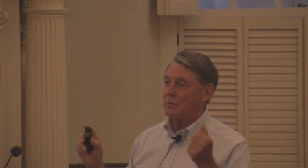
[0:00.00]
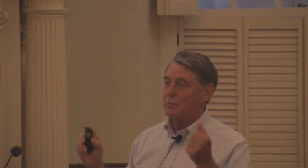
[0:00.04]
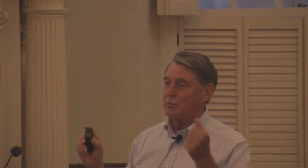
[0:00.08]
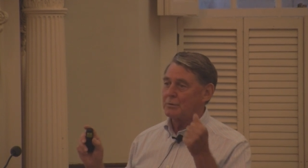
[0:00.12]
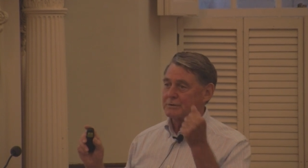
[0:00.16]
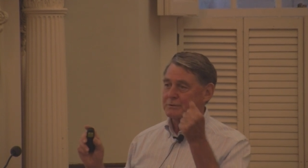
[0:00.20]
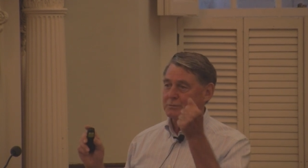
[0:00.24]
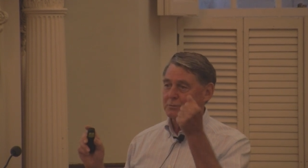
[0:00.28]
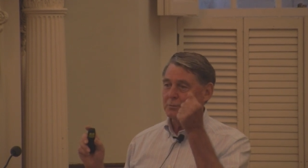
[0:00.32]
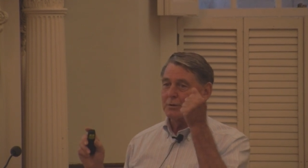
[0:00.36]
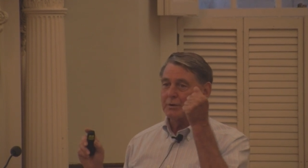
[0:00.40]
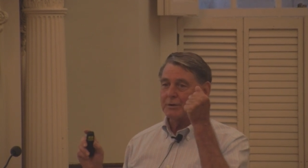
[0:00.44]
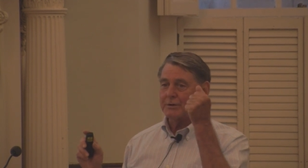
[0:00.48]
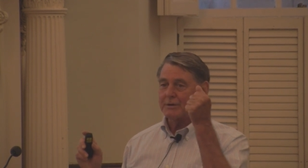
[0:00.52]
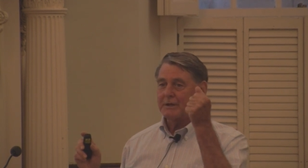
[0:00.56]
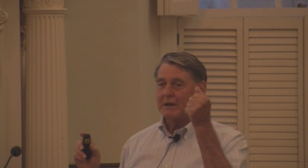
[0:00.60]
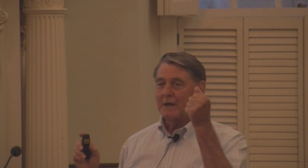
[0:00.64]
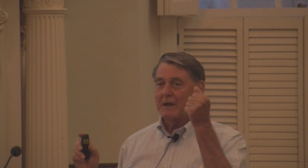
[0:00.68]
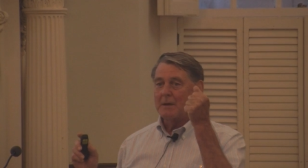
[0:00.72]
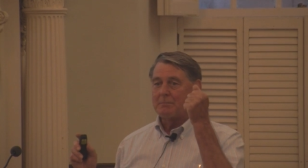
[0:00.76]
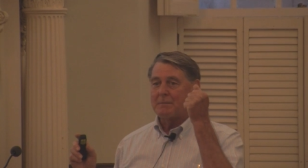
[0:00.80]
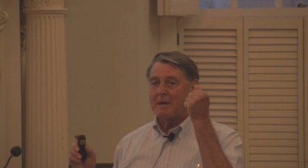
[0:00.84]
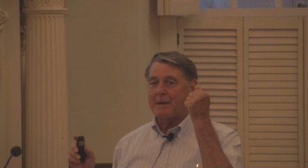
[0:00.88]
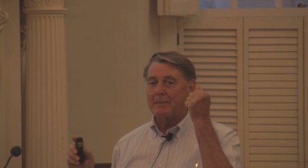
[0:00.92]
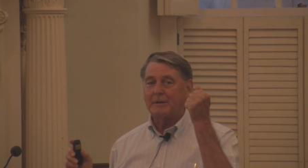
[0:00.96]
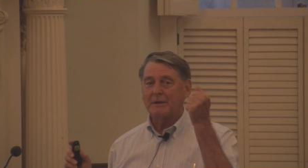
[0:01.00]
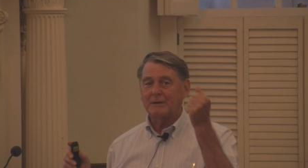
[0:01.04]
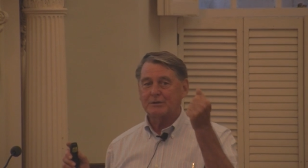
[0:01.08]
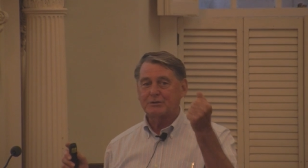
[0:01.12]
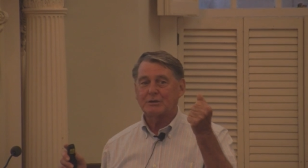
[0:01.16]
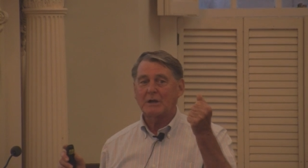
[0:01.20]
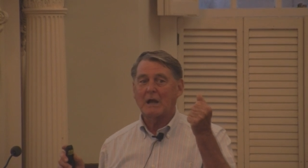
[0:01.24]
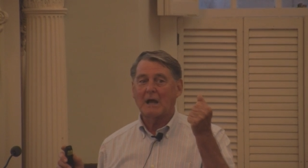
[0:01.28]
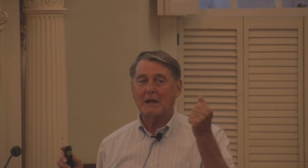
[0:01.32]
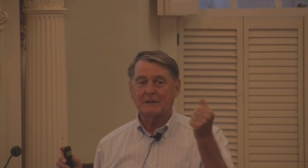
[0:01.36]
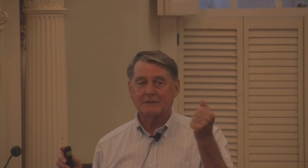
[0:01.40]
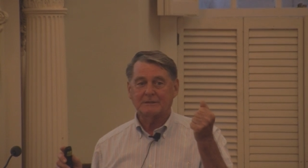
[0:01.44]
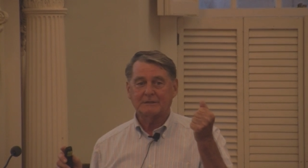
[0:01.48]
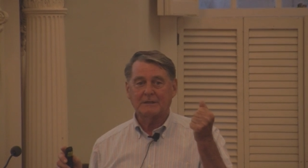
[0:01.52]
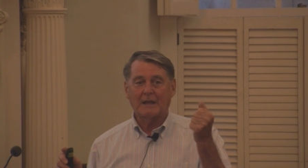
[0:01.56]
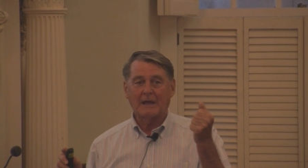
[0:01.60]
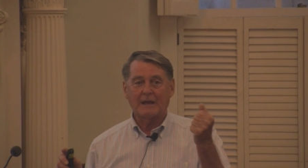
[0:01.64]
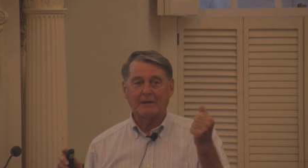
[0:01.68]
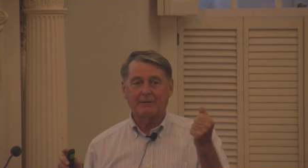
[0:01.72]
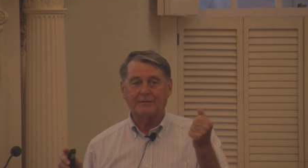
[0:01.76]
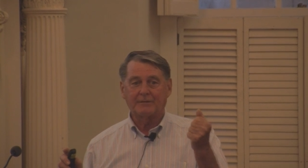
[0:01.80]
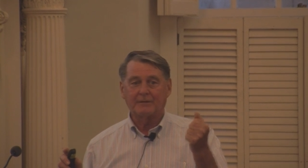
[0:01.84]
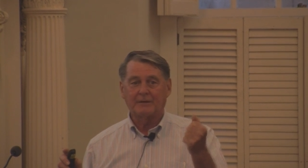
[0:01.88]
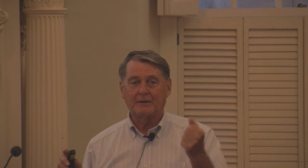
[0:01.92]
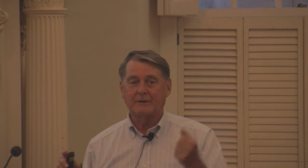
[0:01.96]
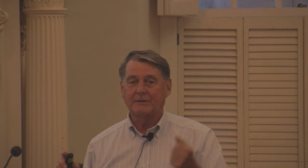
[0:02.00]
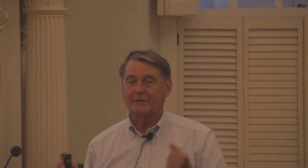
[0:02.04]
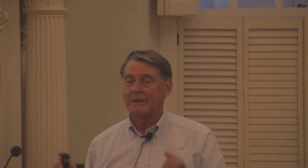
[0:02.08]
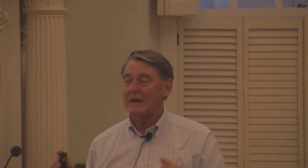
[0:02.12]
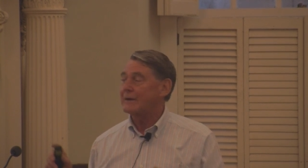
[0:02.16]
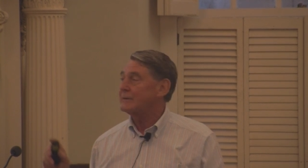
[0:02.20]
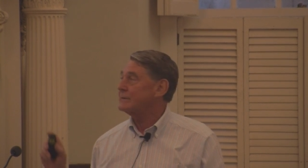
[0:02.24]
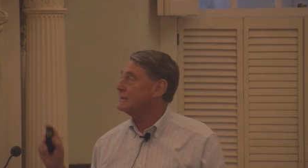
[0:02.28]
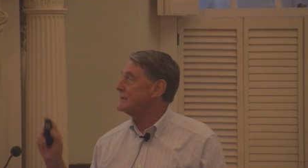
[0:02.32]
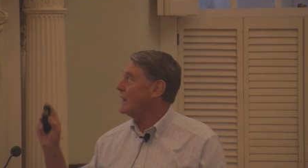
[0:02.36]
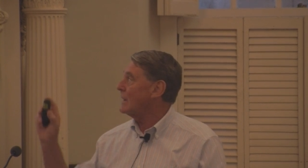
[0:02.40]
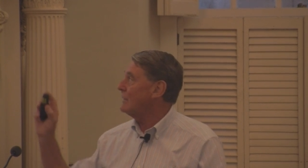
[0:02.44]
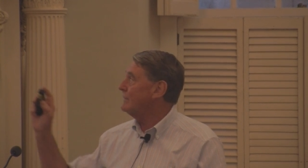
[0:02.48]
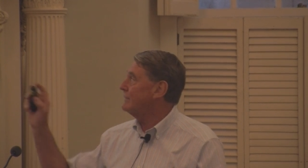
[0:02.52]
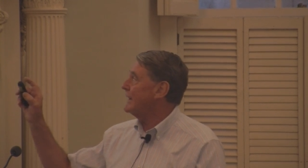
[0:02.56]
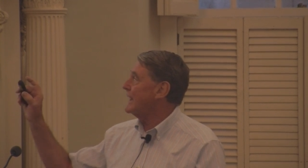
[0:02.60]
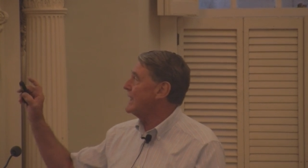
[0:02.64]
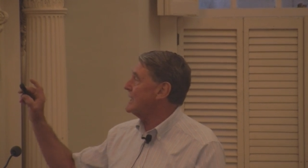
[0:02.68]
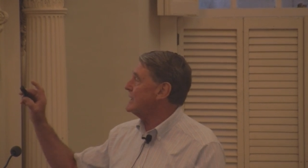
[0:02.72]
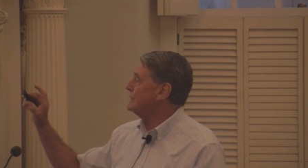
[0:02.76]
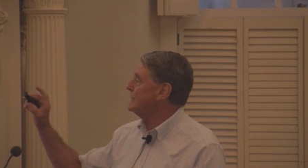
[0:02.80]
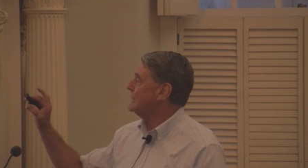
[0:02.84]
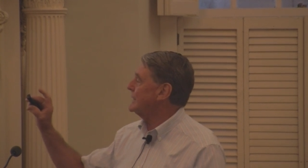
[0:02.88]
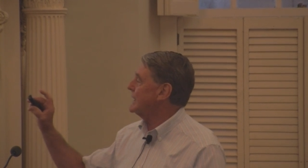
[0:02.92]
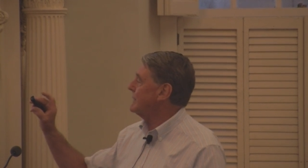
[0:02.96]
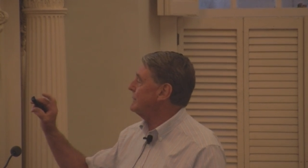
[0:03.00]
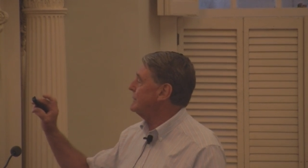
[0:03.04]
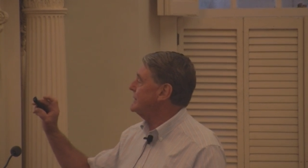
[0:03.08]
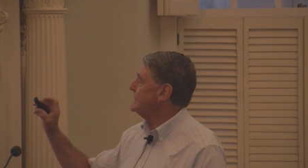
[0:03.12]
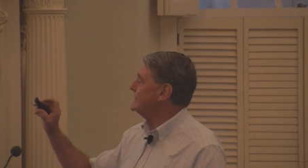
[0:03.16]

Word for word: was worth maybe a child's life. That's how valuable that